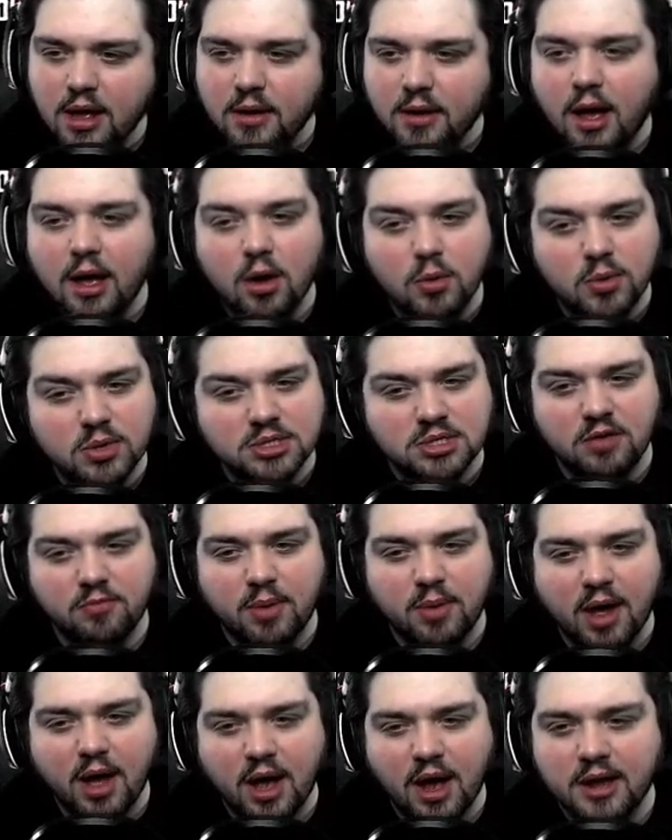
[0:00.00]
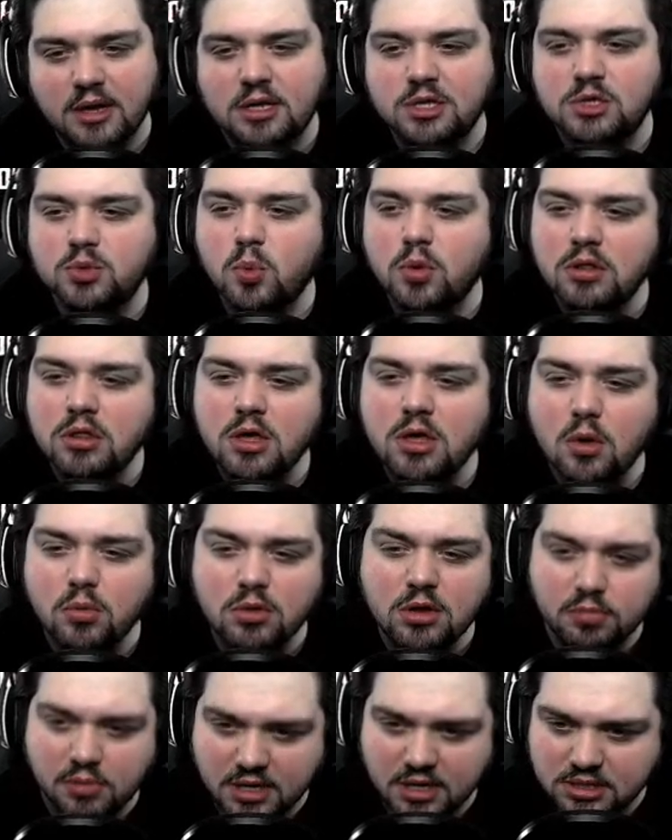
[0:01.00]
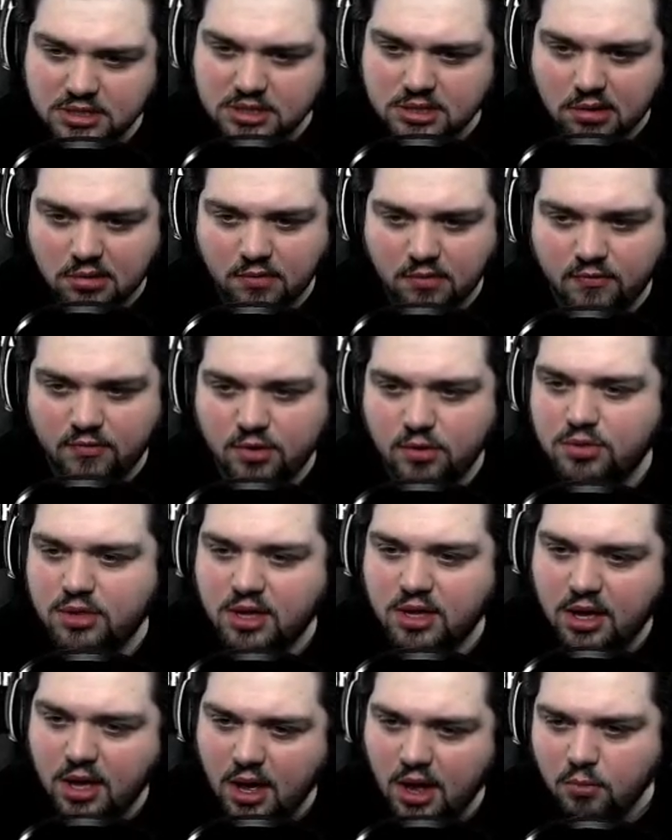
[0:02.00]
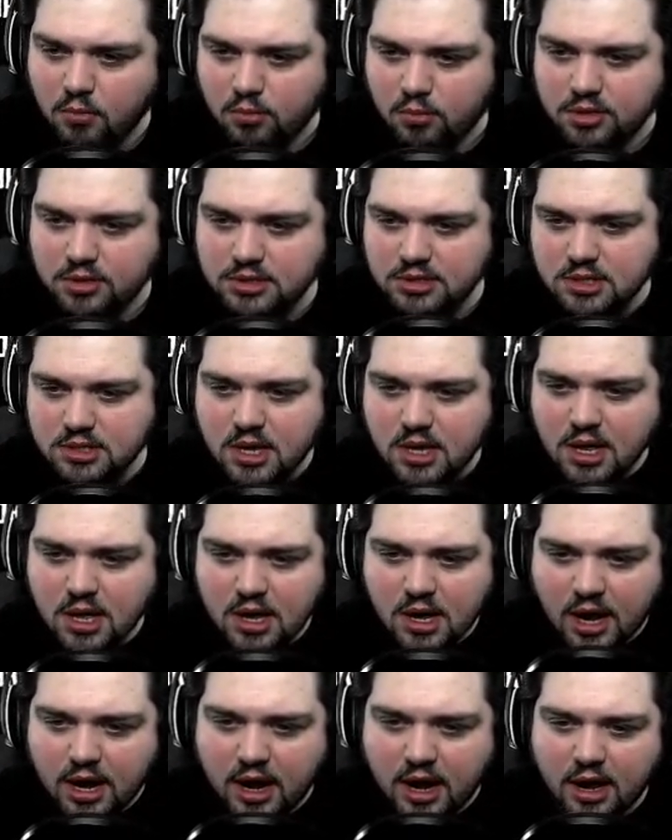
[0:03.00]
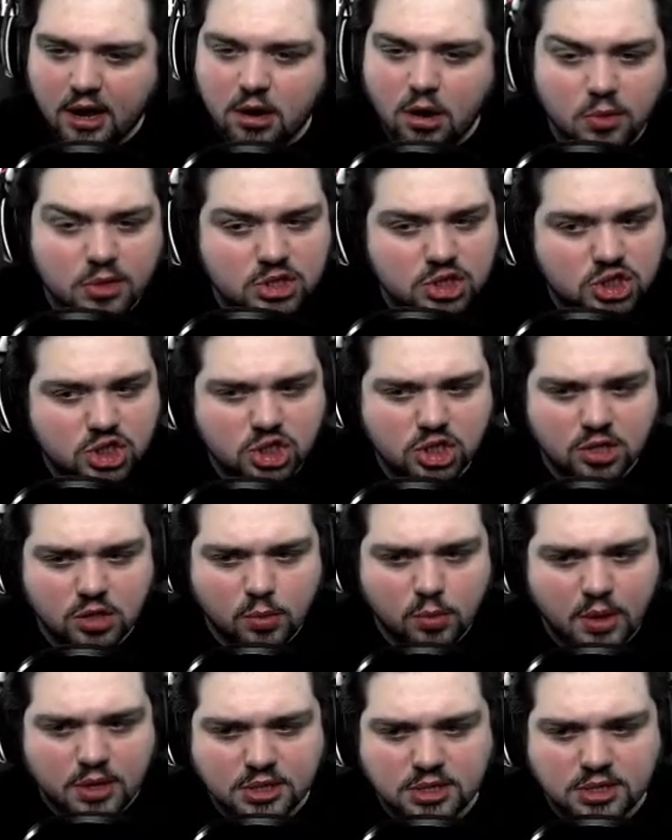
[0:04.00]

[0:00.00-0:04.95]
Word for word: I always leave behind. It is one of the only places out of view of the cameras, and I can always chill while